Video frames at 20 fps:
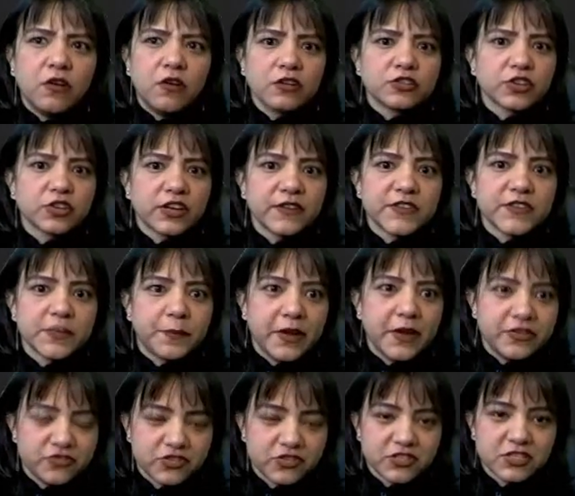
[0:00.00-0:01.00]
also gives a
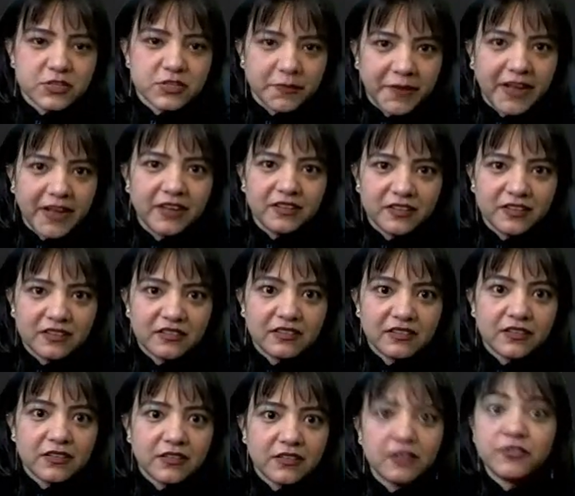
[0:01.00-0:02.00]
pungent smell,
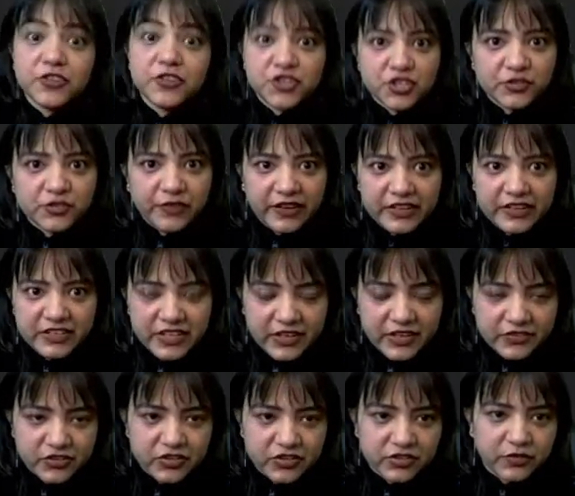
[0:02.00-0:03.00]
which is very
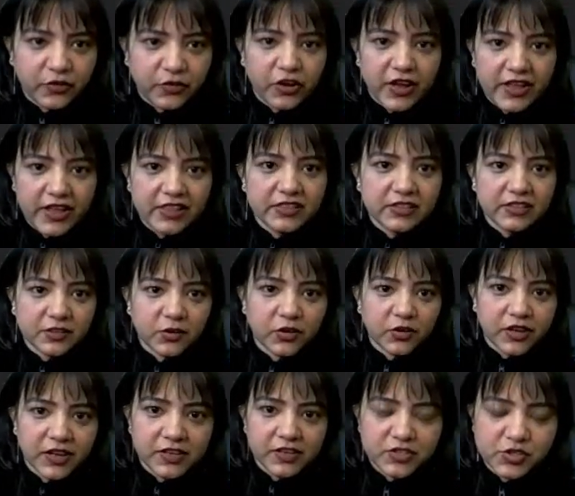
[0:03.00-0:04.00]
dangerous for health.
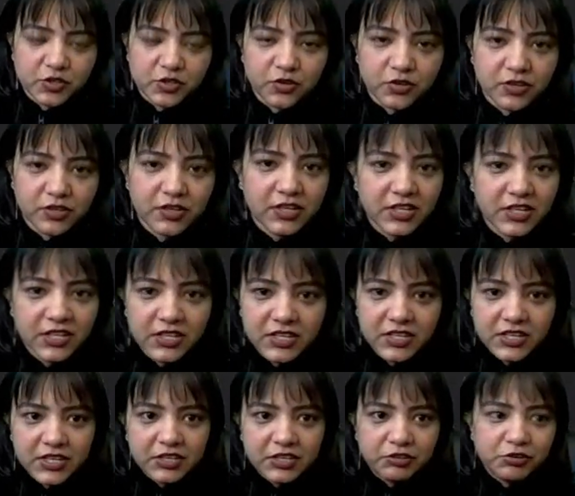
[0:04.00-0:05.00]
Okay, so
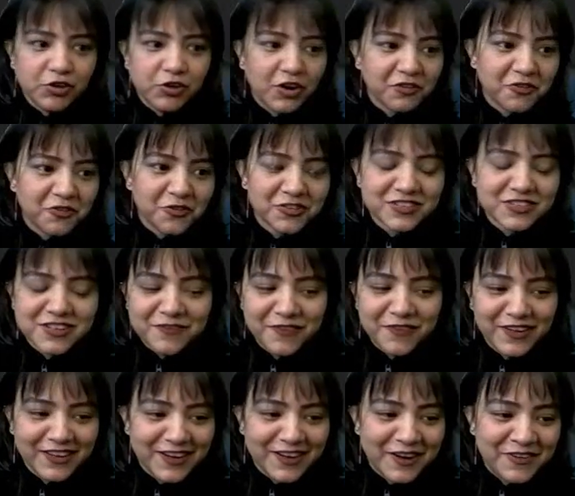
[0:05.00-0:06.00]
do not go
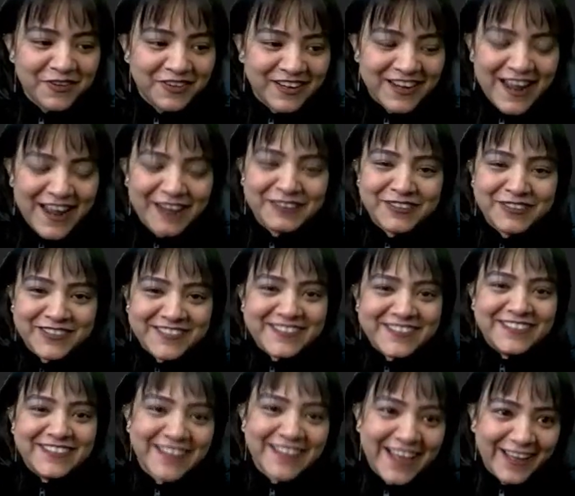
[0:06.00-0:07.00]
sniffing around
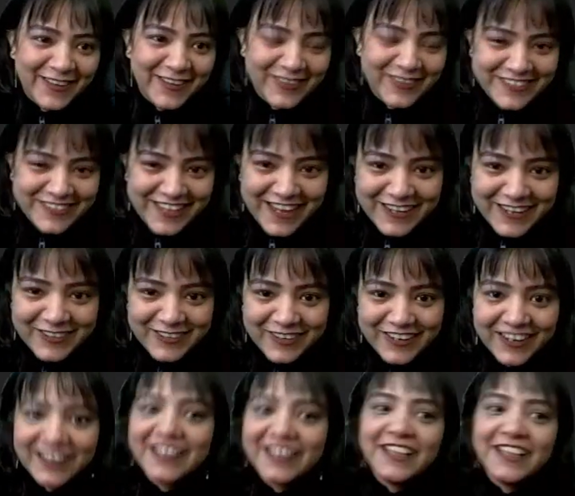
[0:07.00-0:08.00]
nitrogen dioxide.
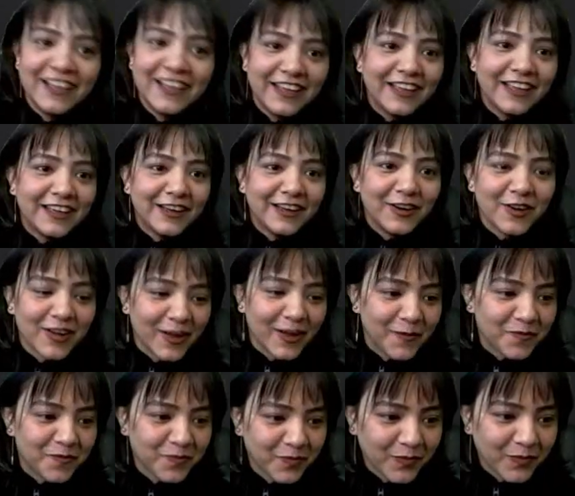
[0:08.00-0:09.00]
Okay, okay.